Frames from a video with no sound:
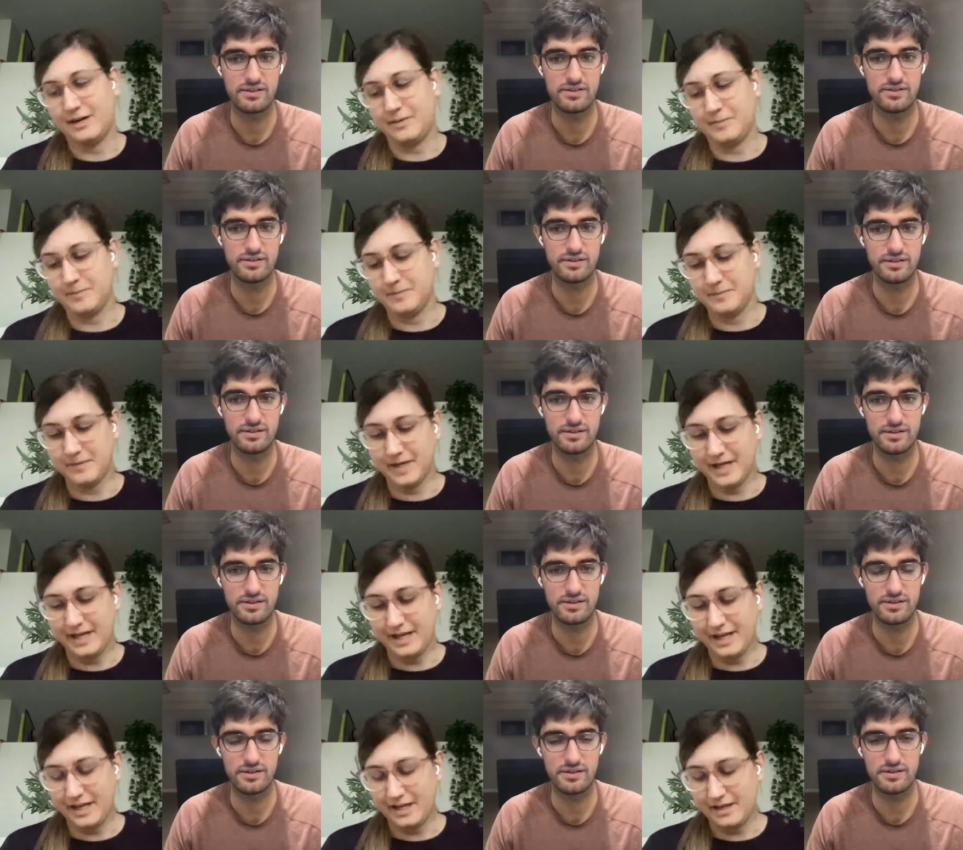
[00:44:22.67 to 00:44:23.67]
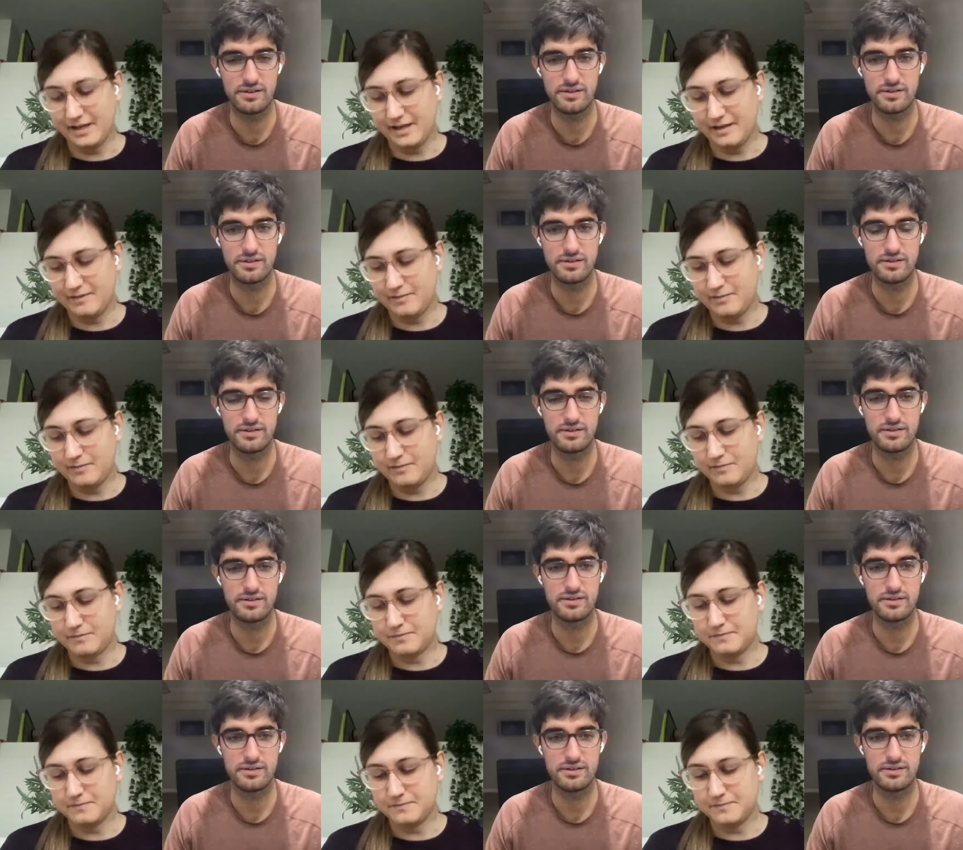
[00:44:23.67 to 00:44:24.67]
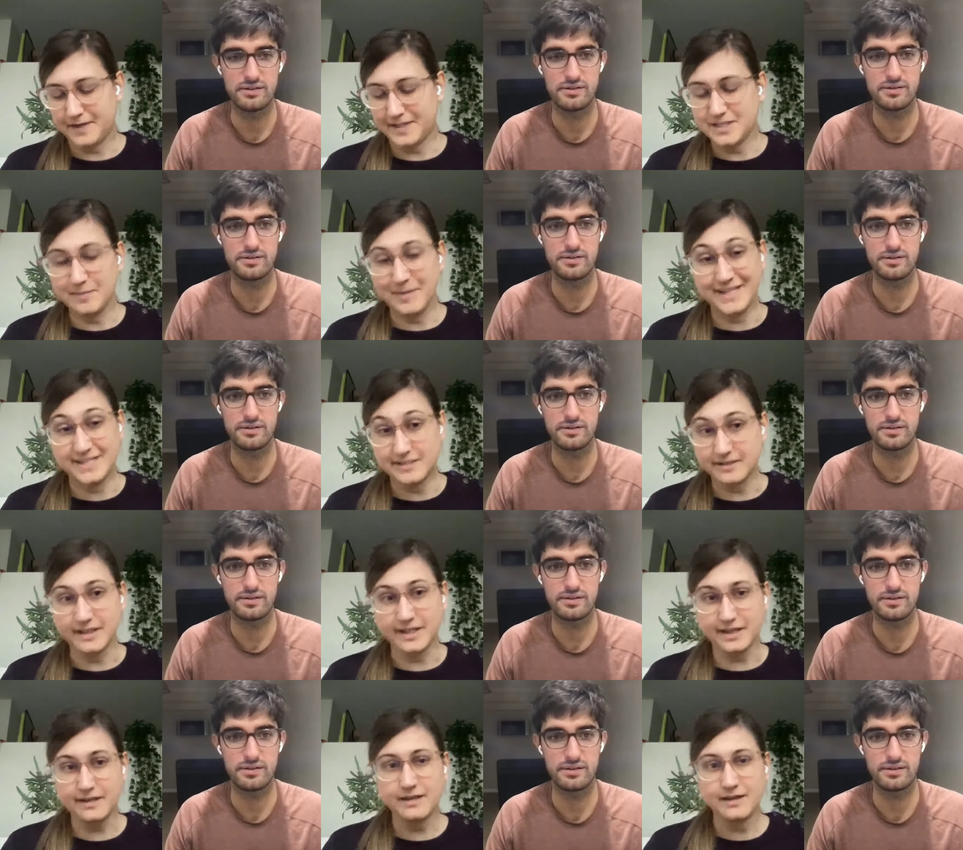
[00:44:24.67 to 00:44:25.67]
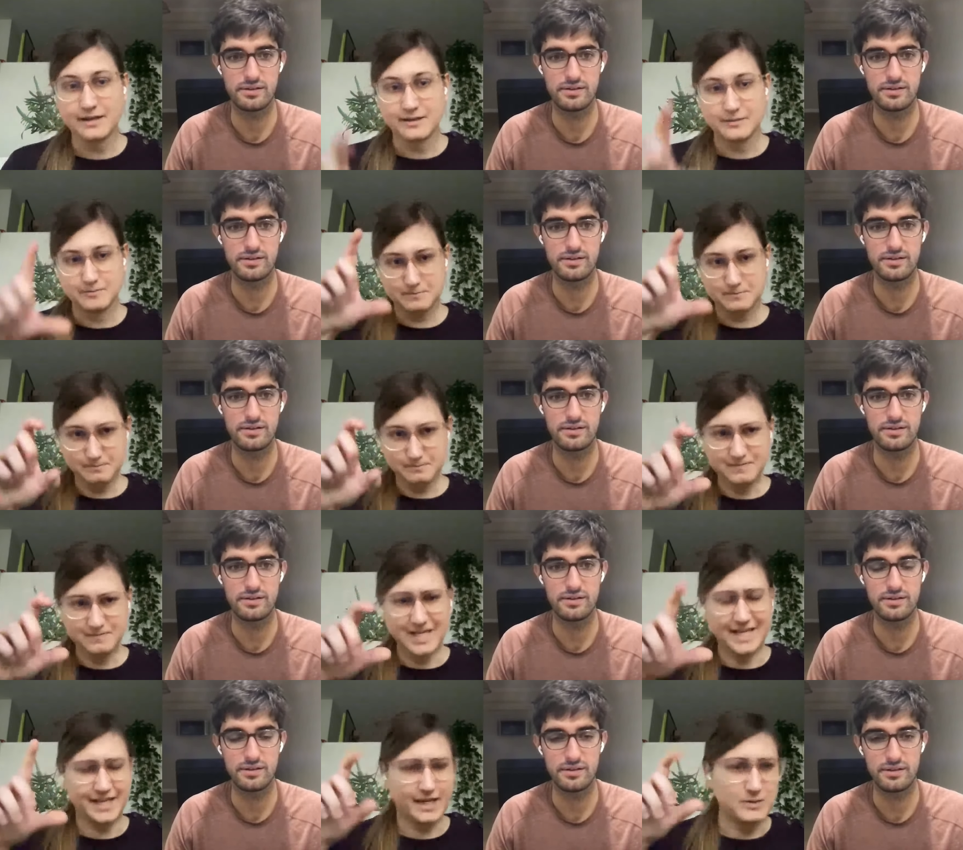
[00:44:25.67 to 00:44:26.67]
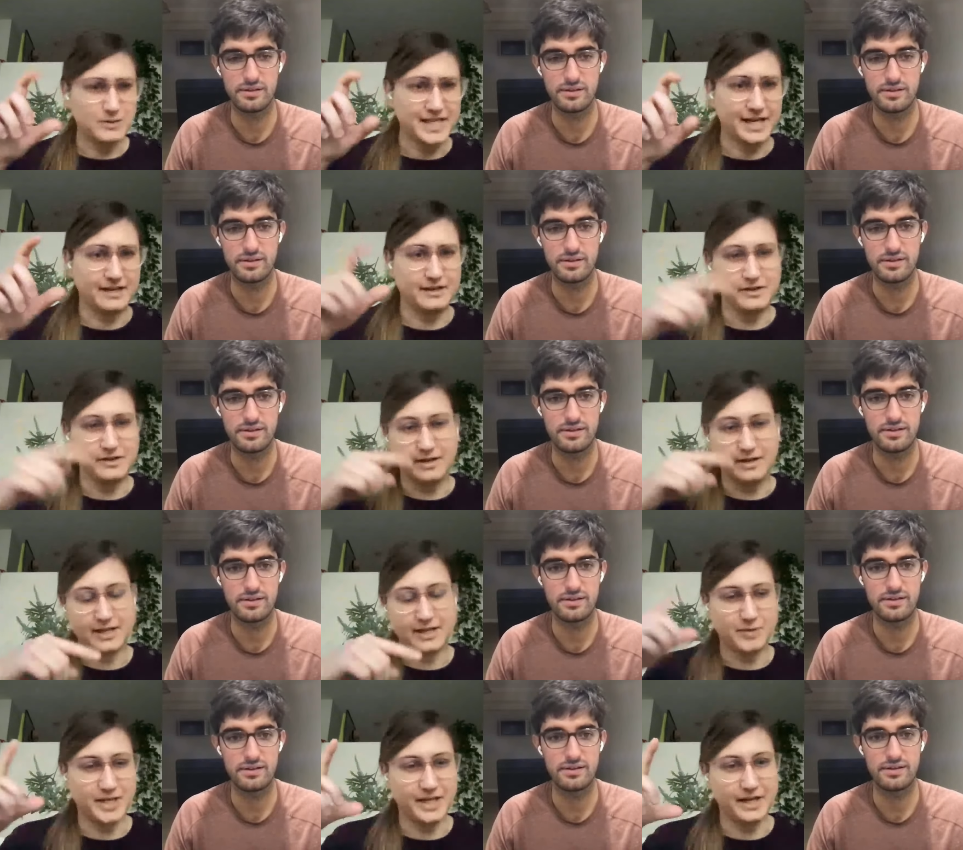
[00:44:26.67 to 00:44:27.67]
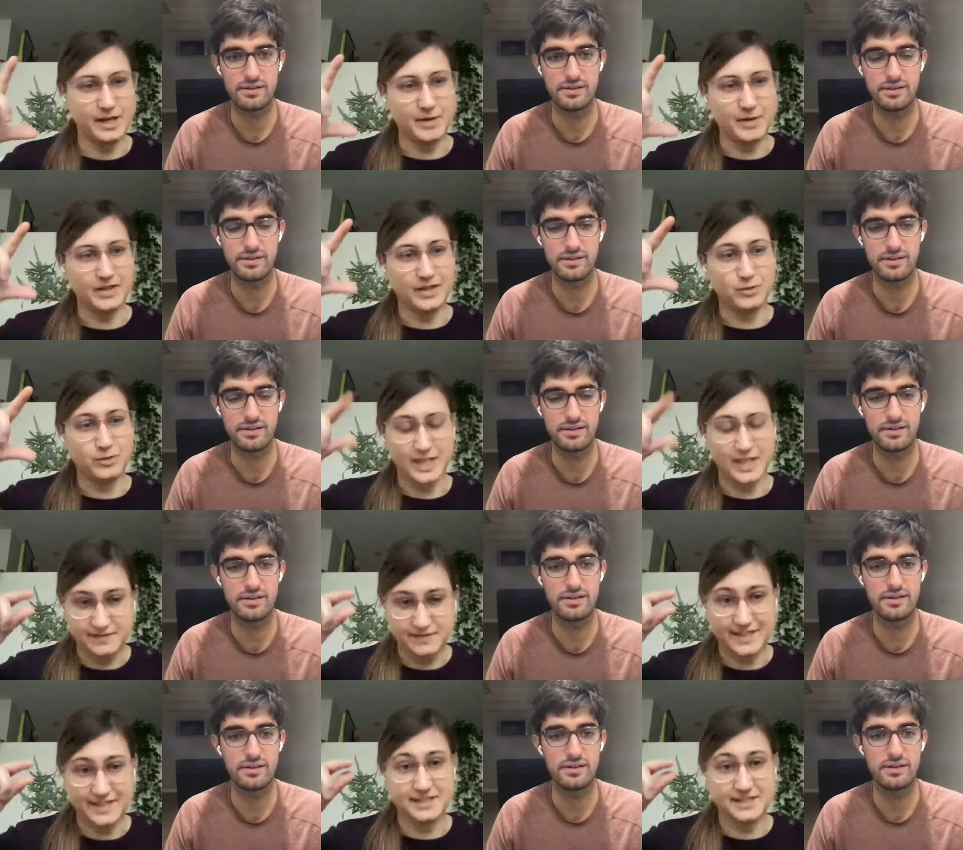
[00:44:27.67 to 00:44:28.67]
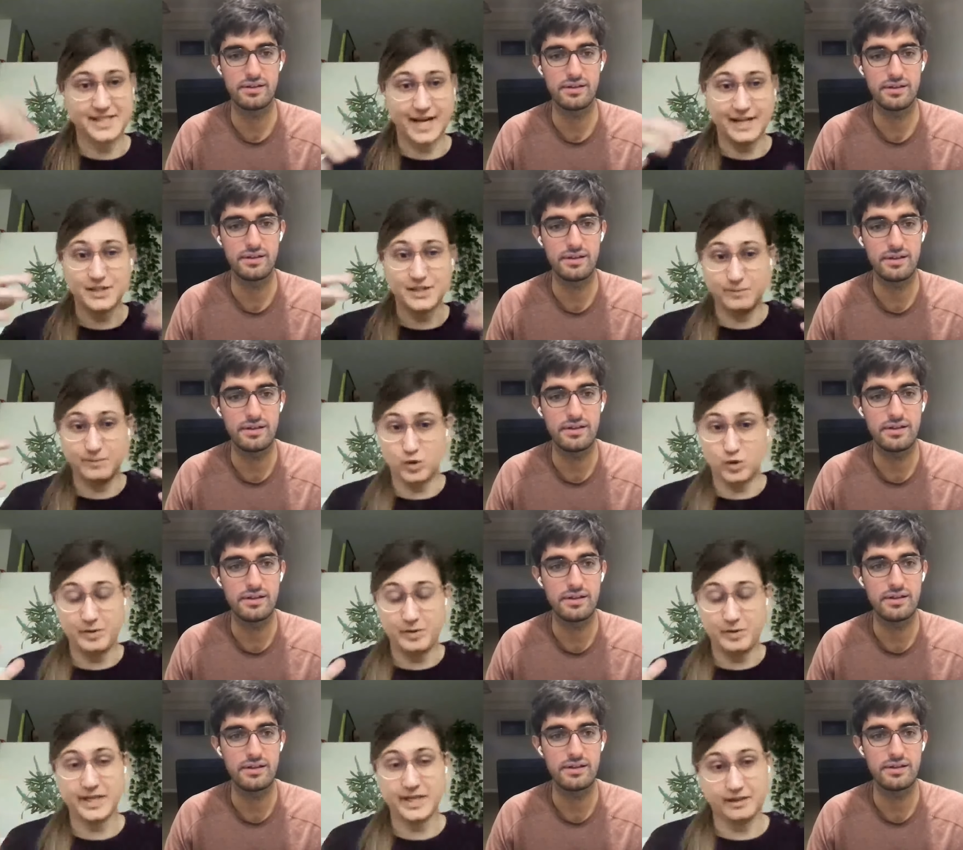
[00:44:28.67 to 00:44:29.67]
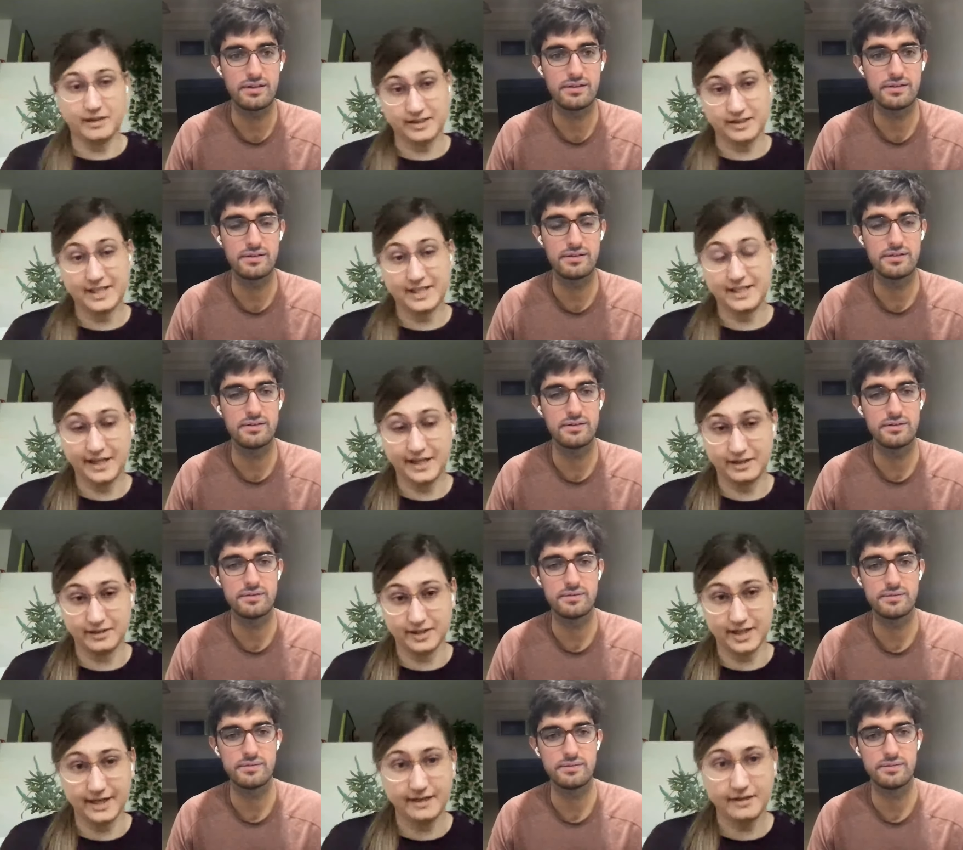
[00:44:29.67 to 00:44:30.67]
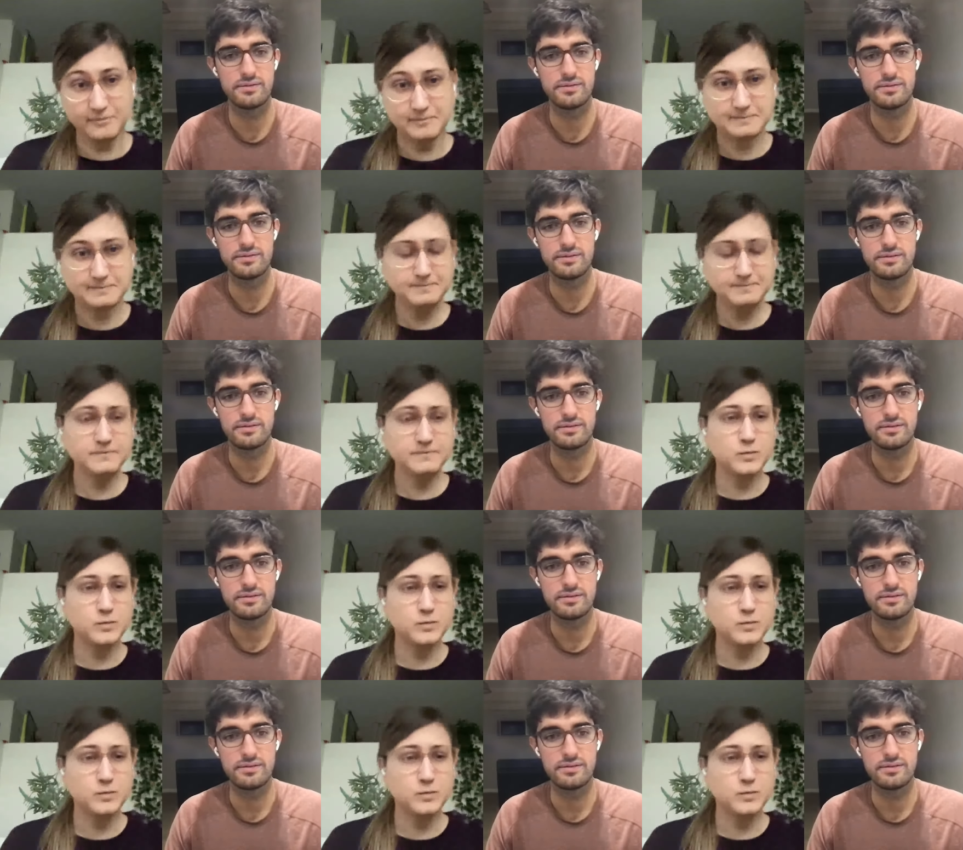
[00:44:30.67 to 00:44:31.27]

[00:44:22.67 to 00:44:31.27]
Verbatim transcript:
Speaker 1: Um, fundamentally, that thing I was saying at the beginning about like, well, let's flatten the stack so that more people can can get online.